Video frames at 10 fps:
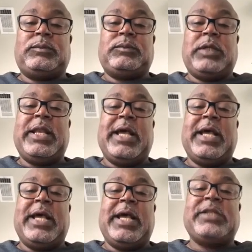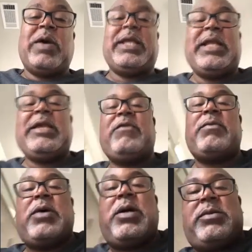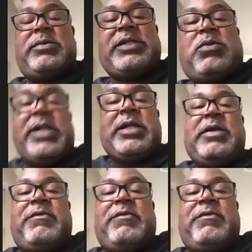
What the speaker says: Right. And that's why they leaving, bro. That's why they leaving.